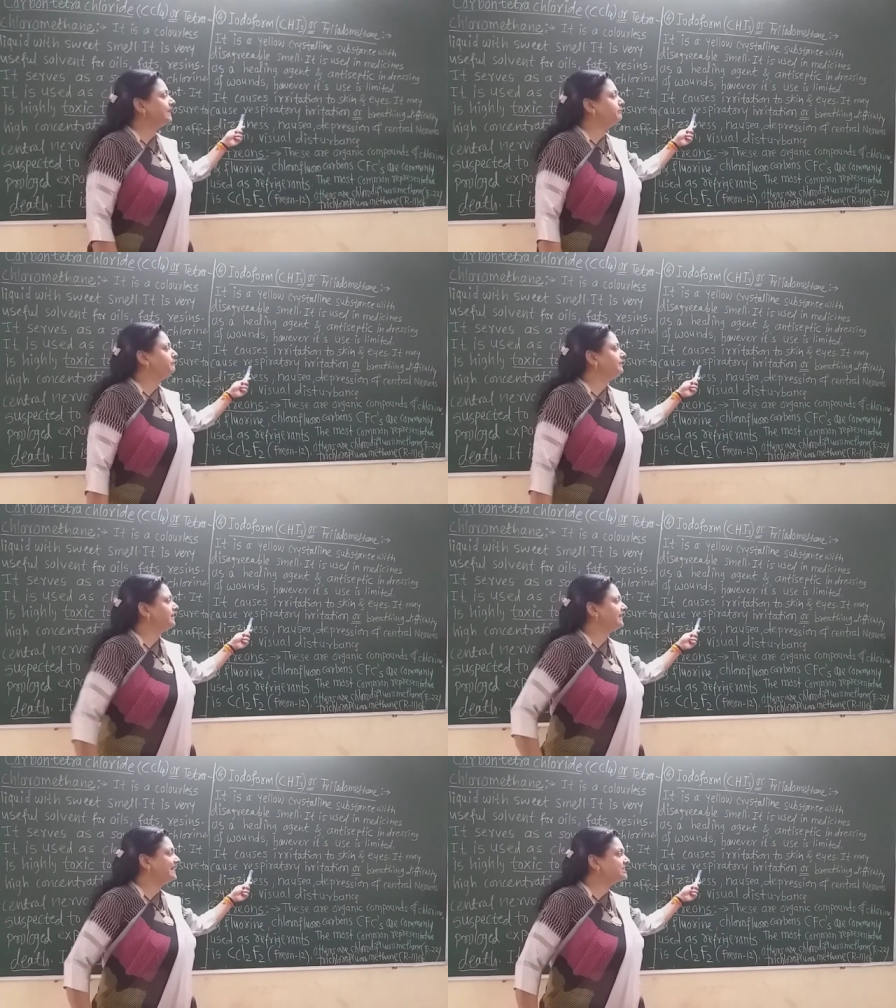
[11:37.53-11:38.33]

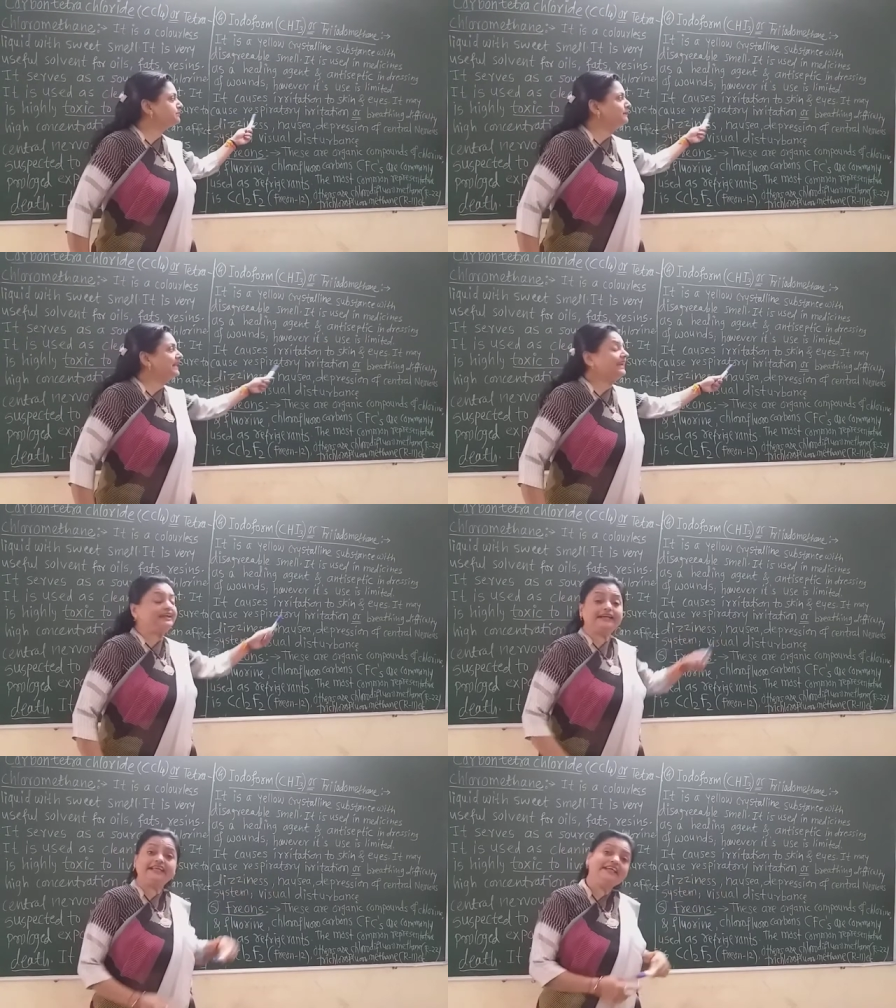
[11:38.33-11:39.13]

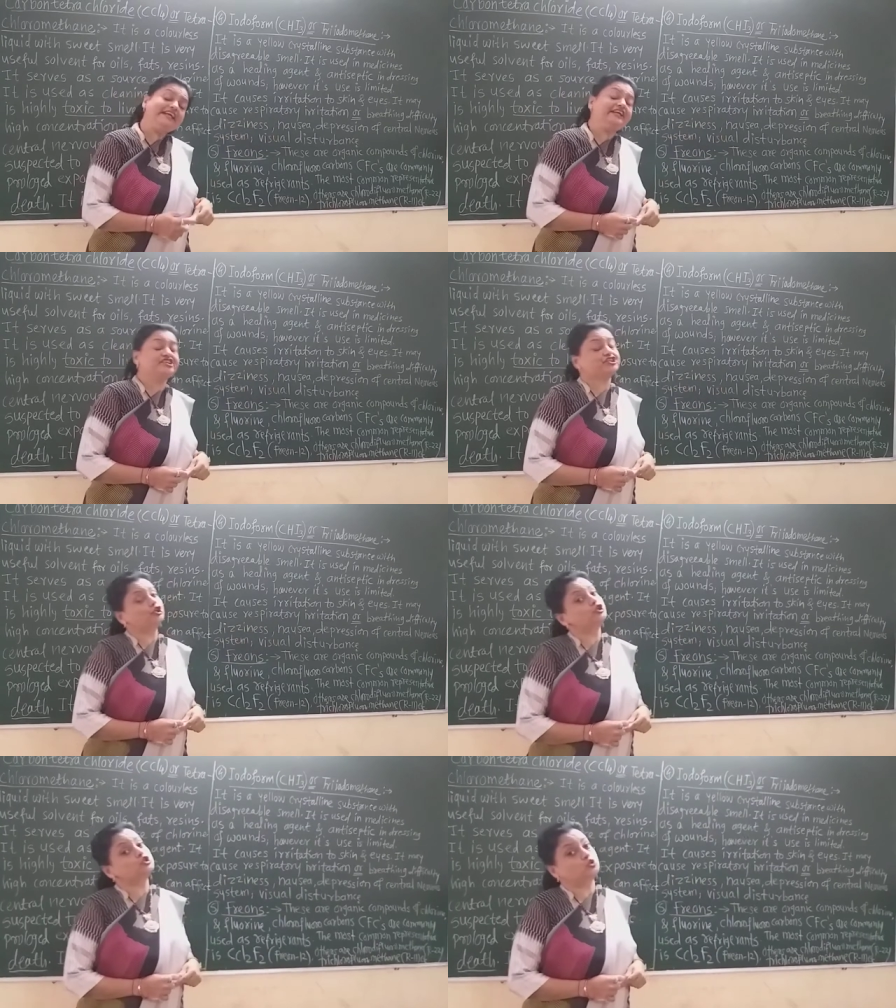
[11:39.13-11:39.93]
respiratory irritation
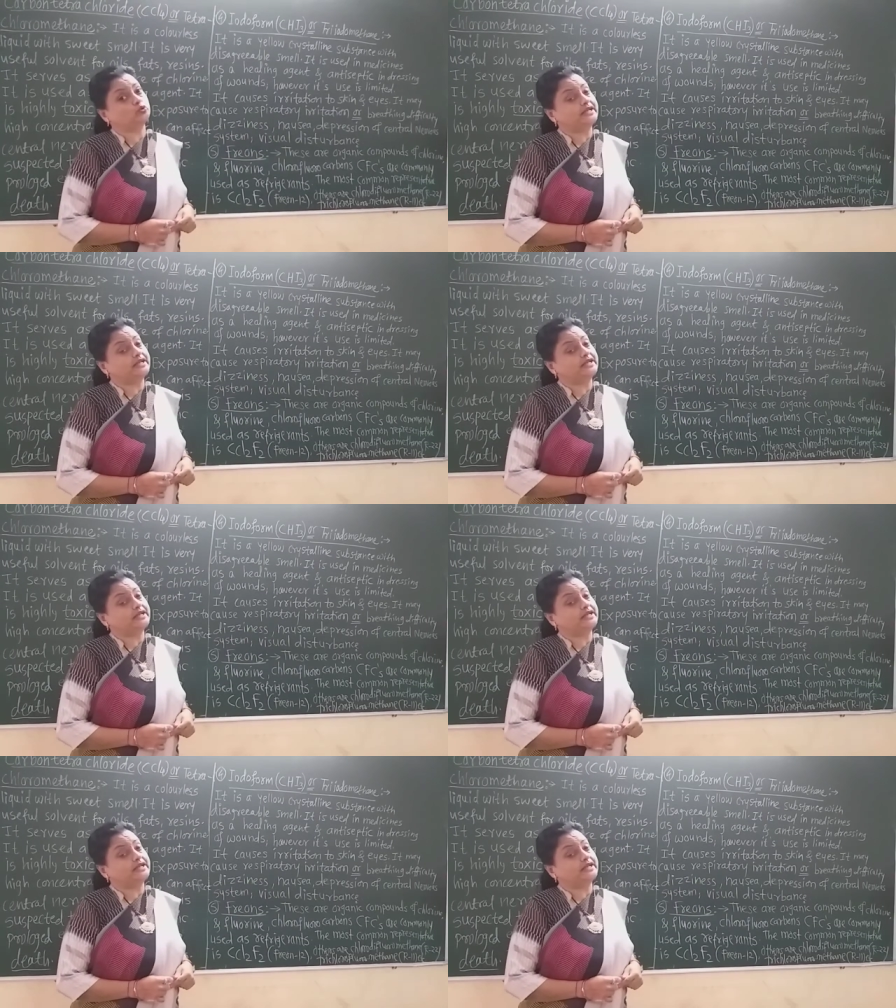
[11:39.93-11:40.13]
also,